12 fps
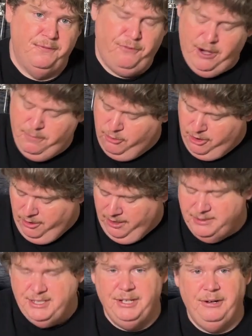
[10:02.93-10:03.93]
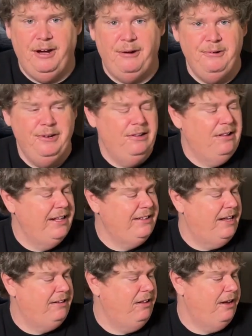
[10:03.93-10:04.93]
fretboard on it. So I really like
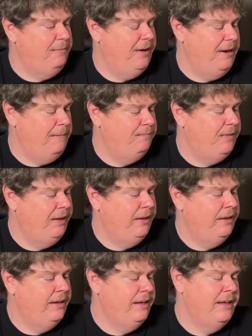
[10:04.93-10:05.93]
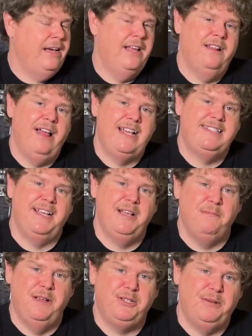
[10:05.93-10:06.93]
that a lot about it. And the last thing
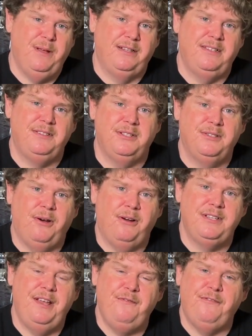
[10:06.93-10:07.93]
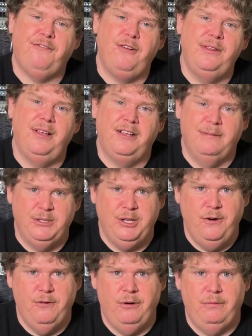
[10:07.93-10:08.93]
I'll mention about this guitar is I have a friend that comes
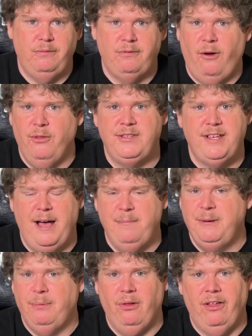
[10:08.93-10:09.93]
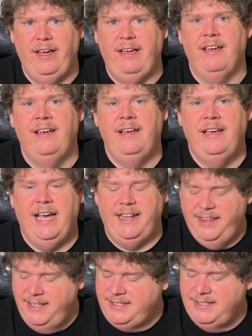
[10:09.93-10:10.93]
over all the time to play,
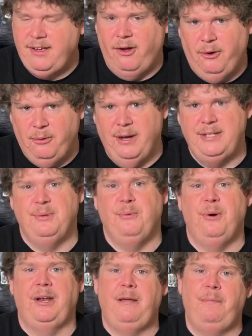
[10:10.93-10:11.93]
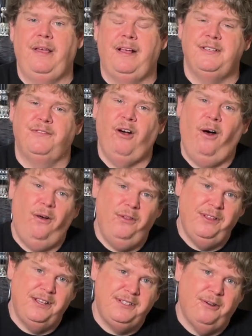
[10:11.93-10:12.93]
and this is always the one he picks. Of all
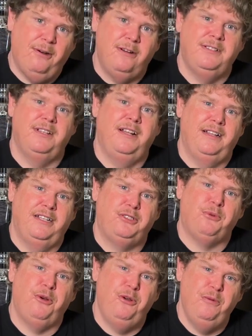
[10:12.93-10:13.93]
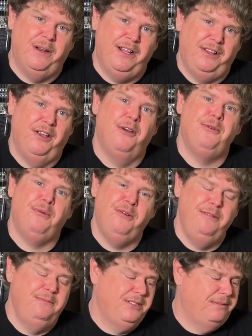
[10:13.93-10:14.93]
the guitars that in this room and in the other
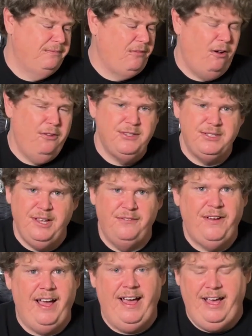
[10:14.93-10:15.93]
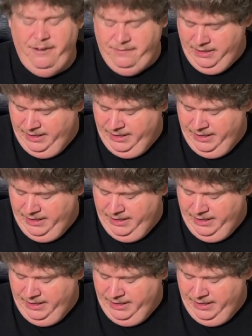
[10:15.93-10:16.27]
rooms, all the stuff I have,